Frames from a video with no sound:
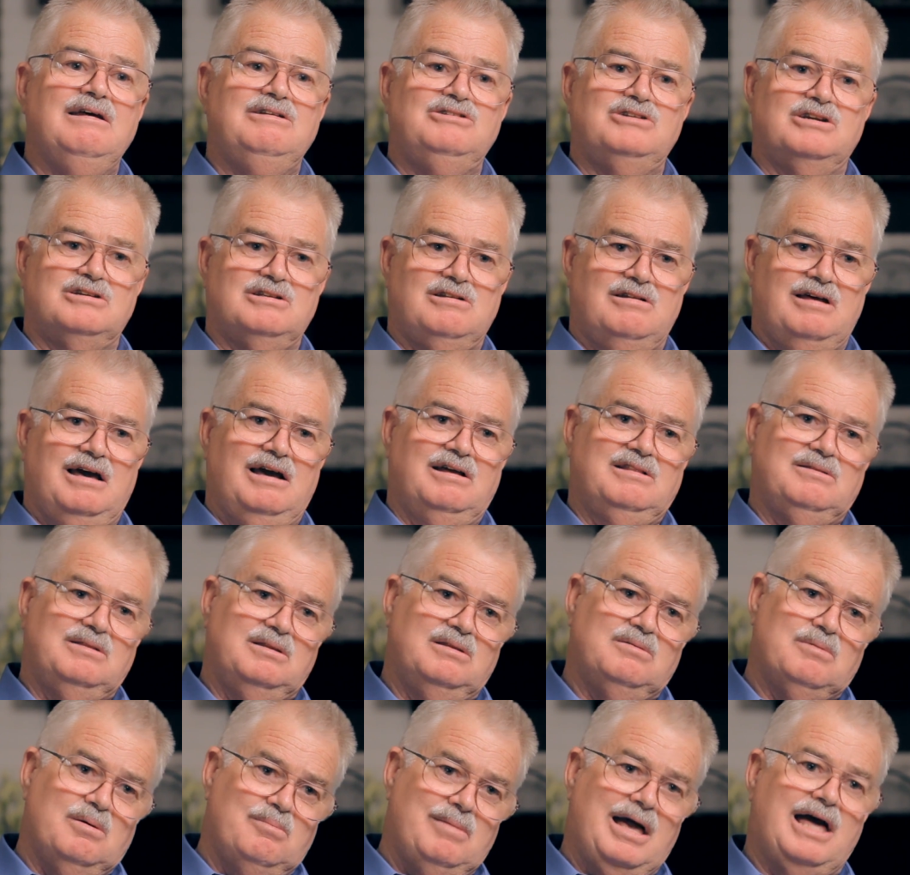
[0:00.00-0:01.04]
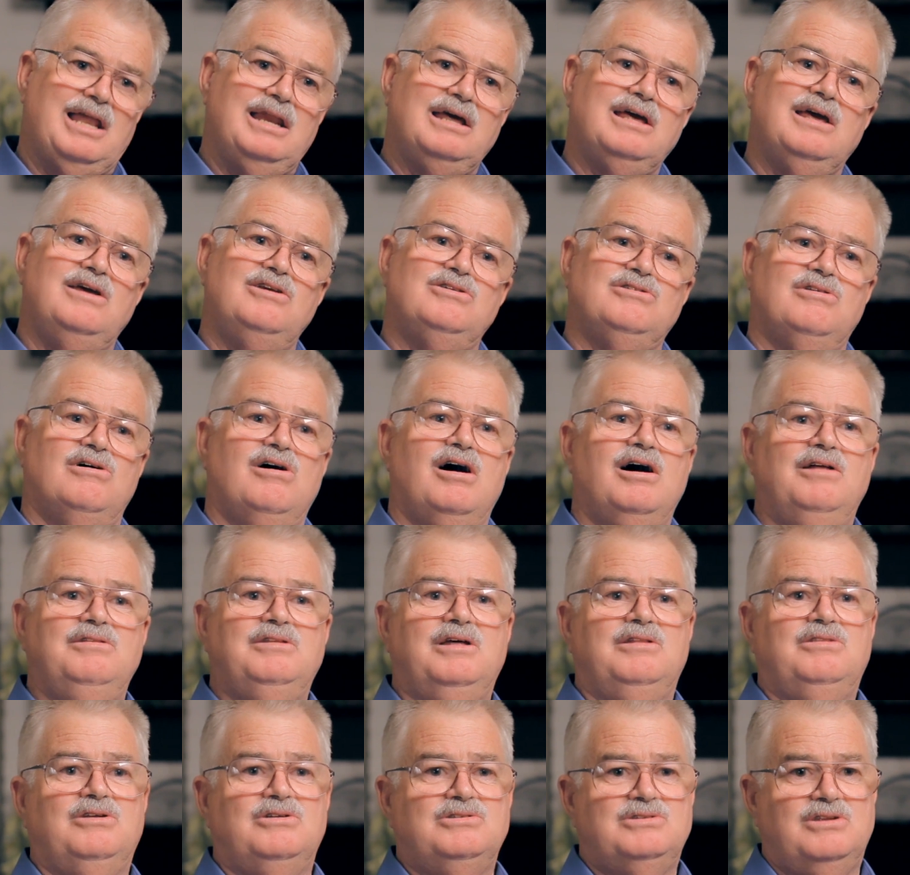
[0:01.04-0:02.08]
just like the Manichaees taught
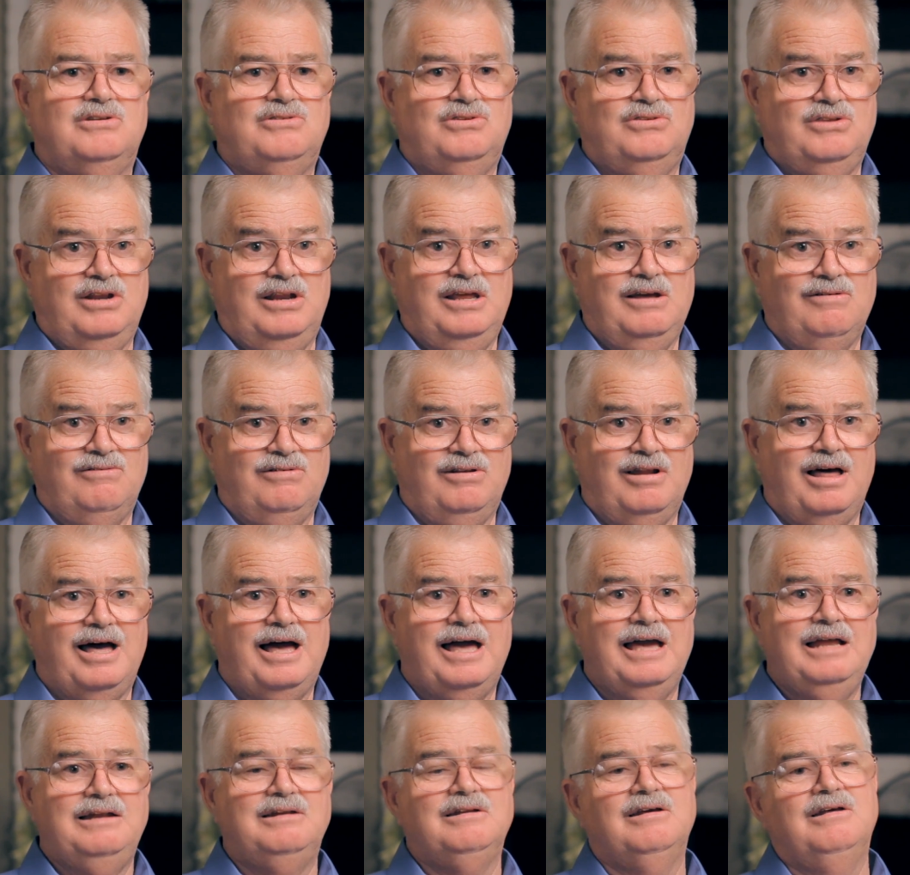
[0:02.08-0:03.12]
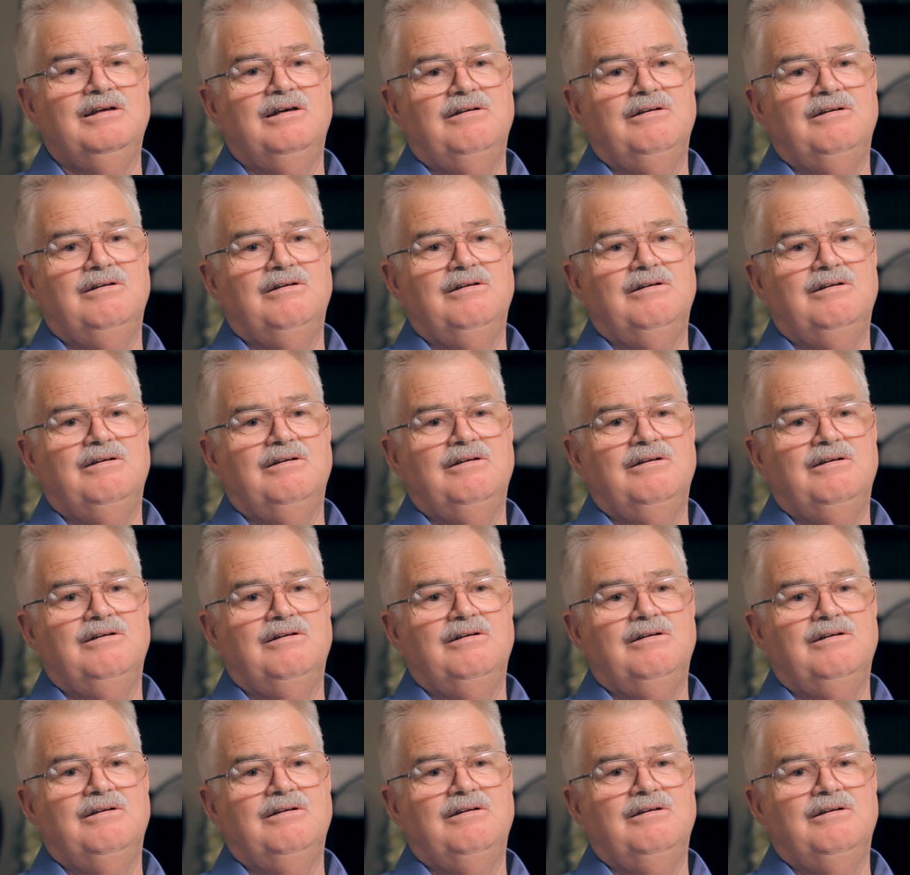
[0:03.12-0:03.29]
that there's a city of light